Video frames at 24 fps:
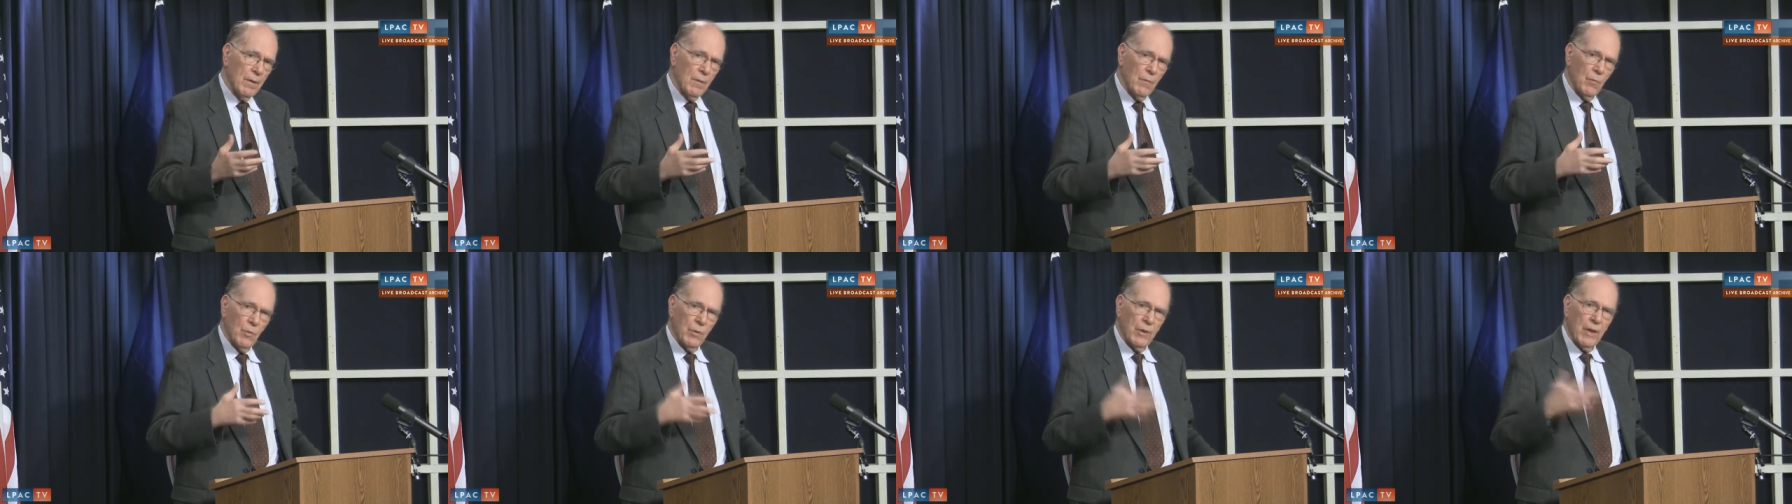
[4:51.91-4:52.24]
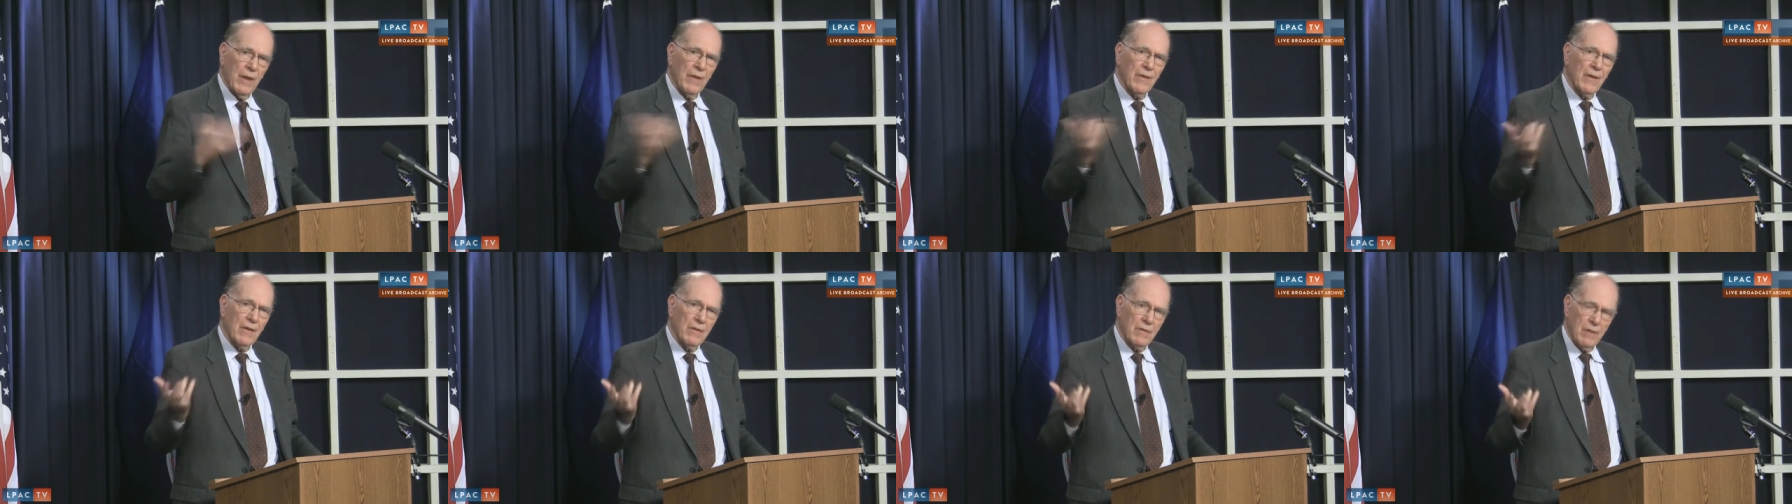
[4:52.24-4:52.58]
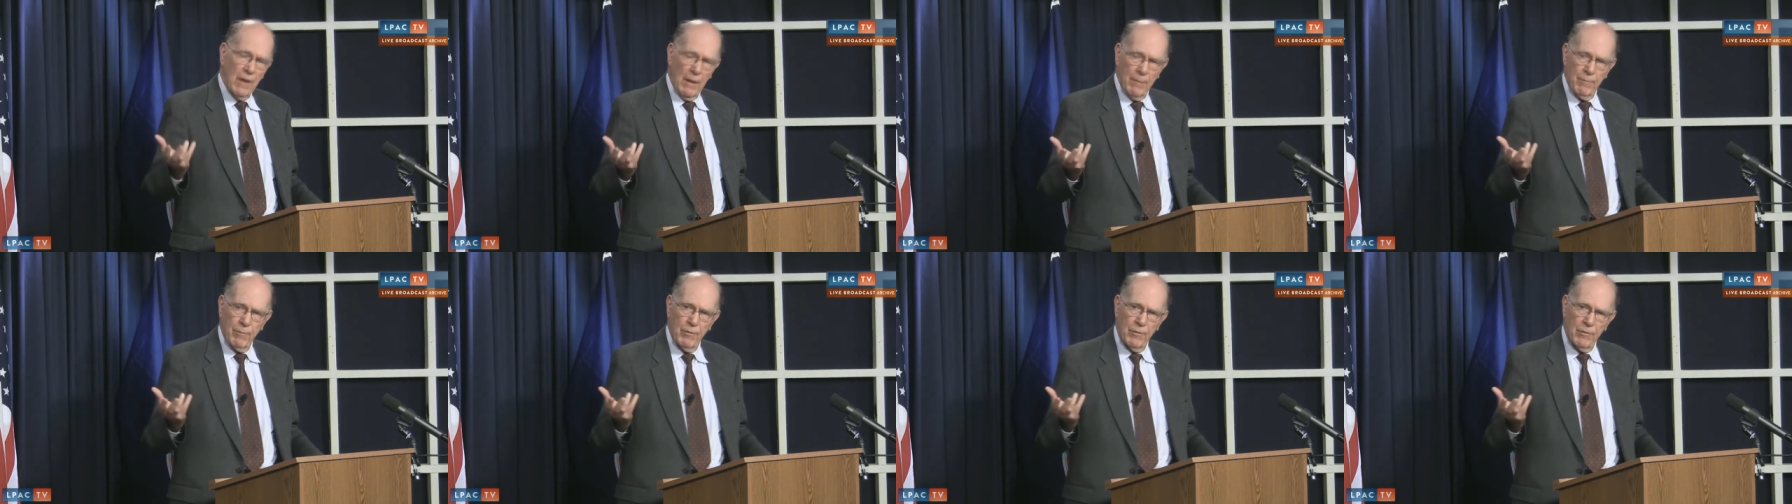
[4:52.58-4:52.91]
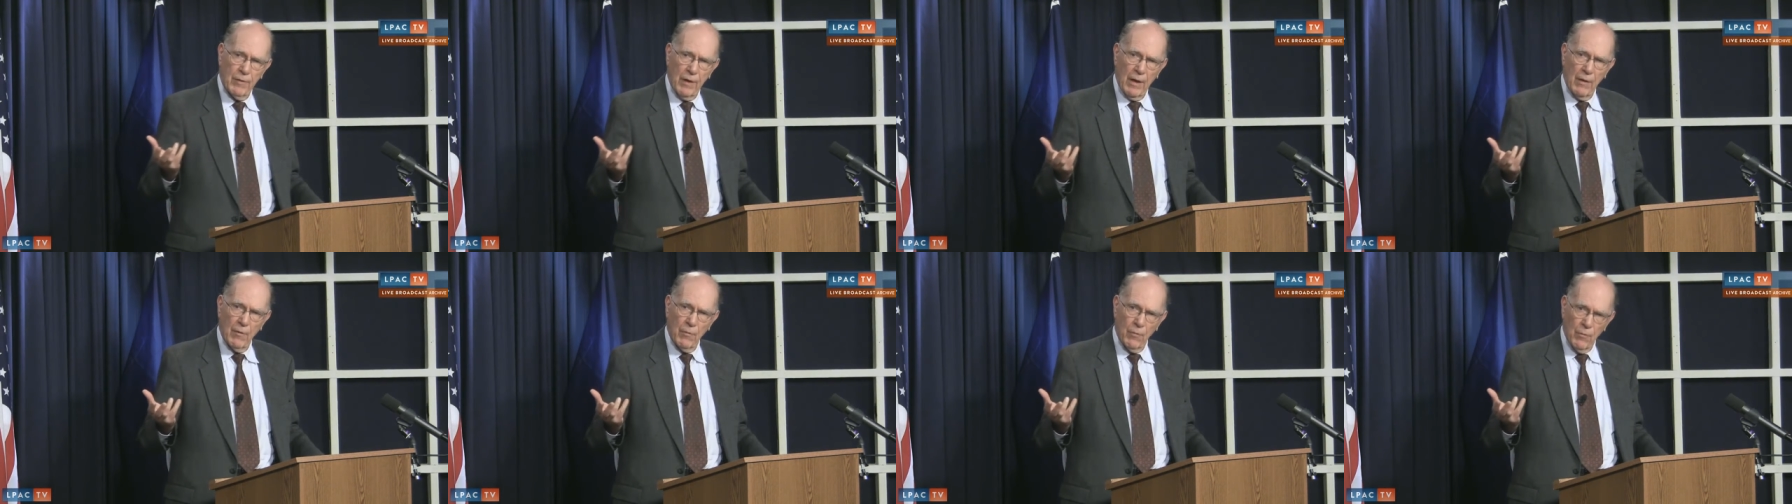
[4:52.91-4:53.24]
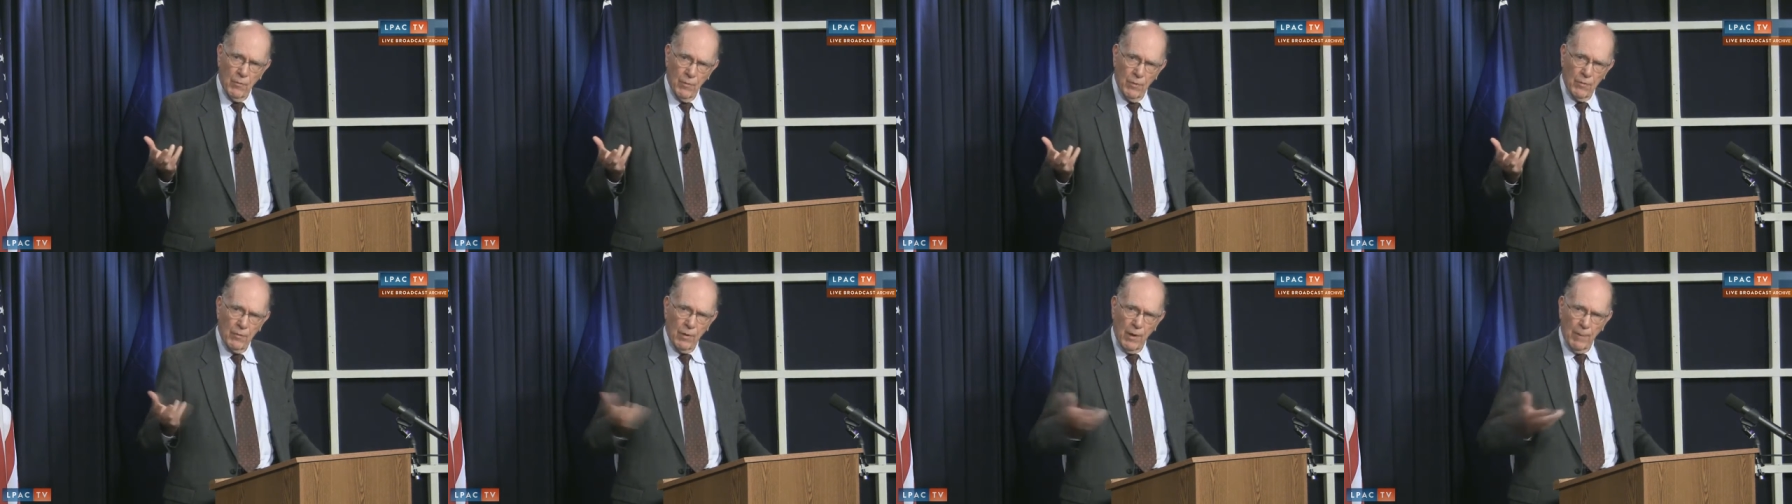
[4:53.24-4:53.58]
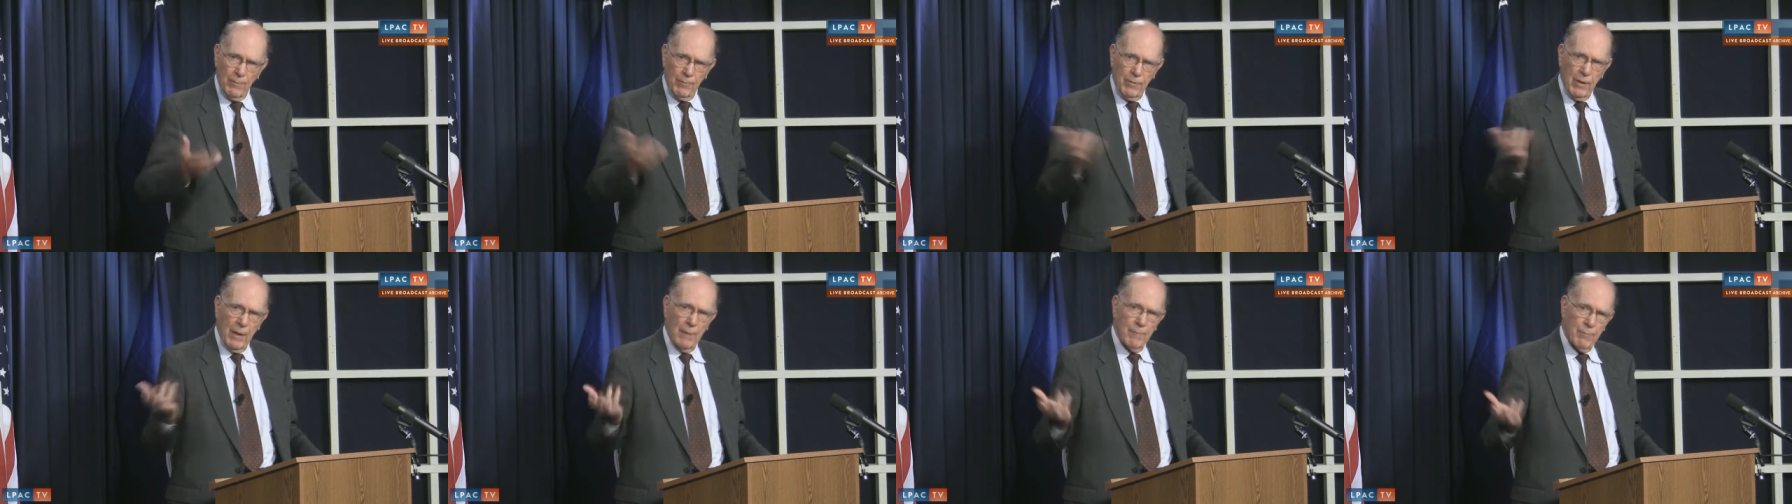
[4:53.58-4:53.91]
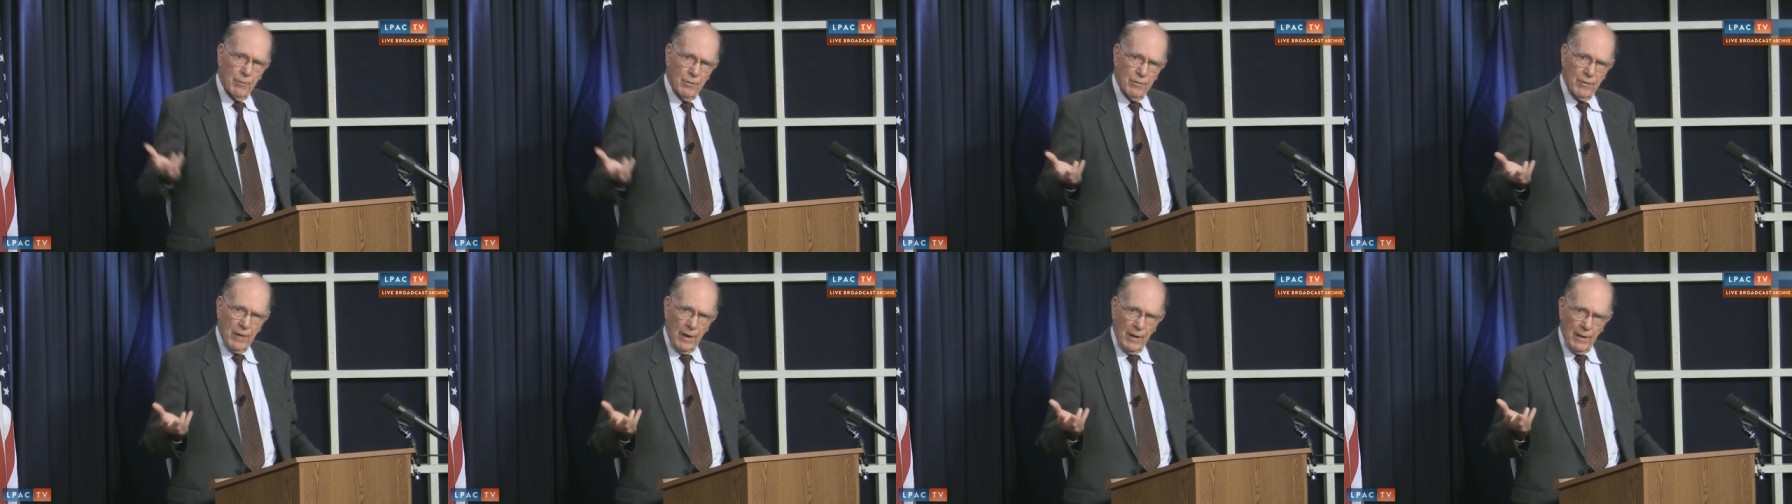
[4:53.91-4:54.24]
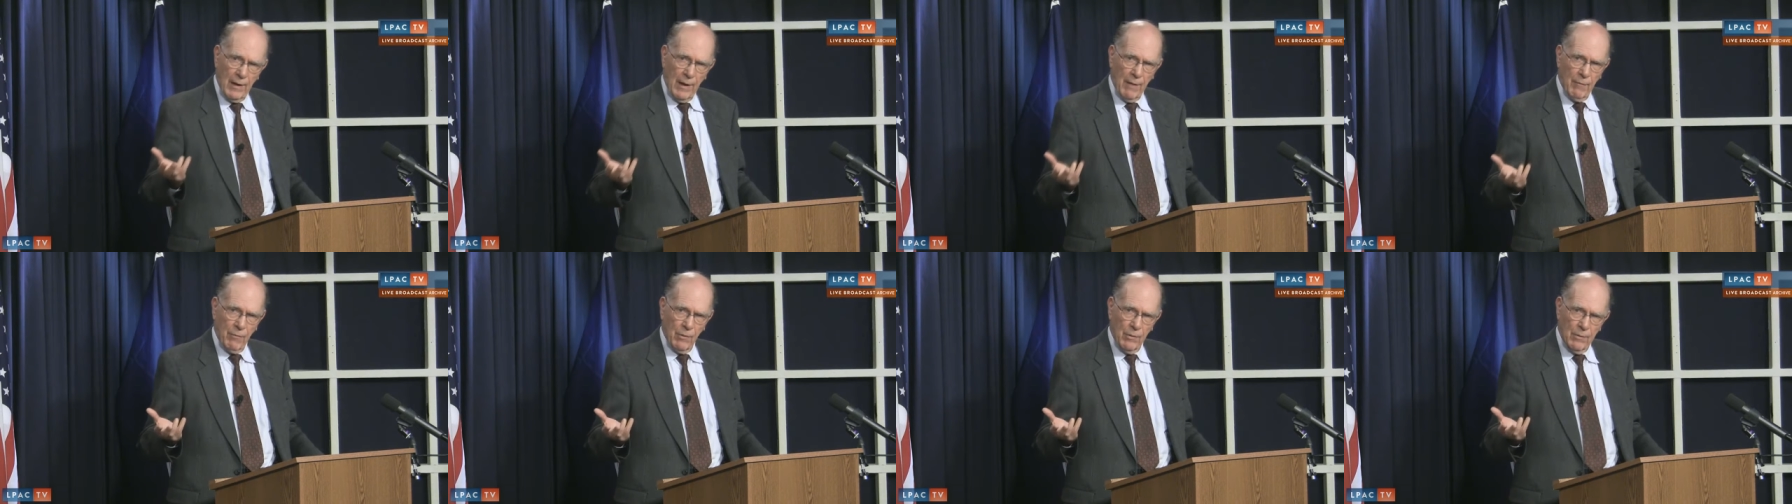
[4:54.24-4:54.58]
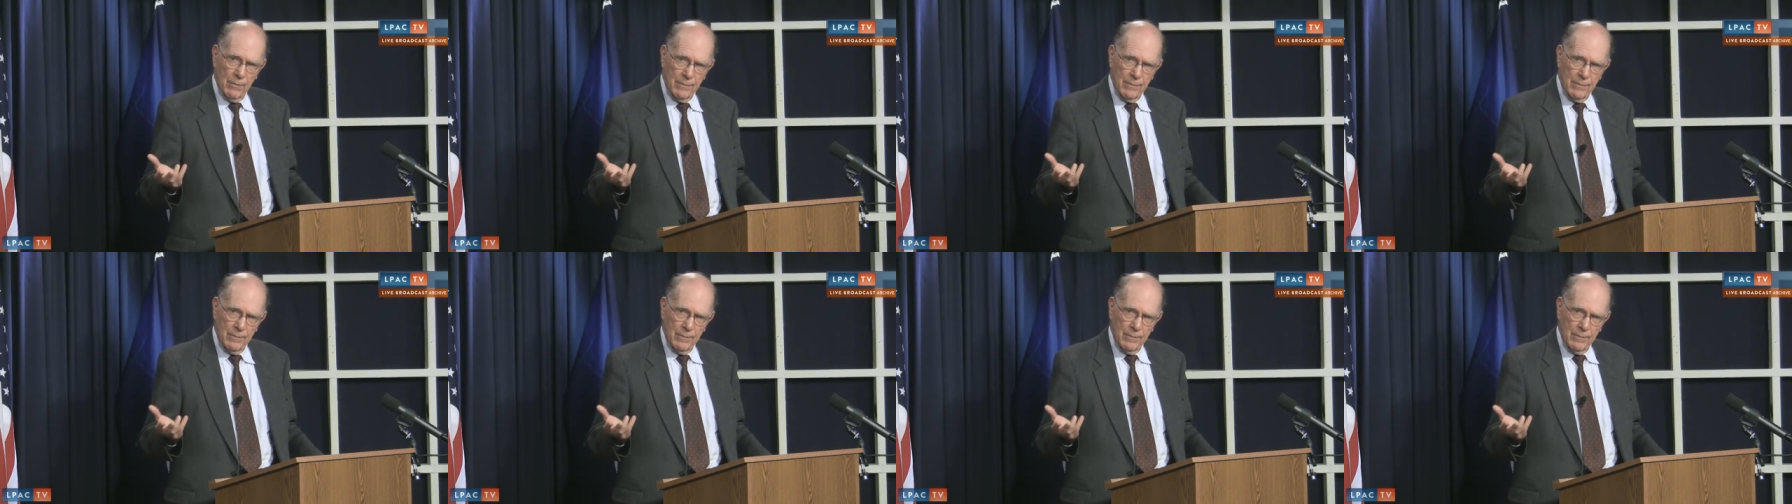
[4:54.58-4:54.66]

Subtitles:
within the 10%, top 10% level,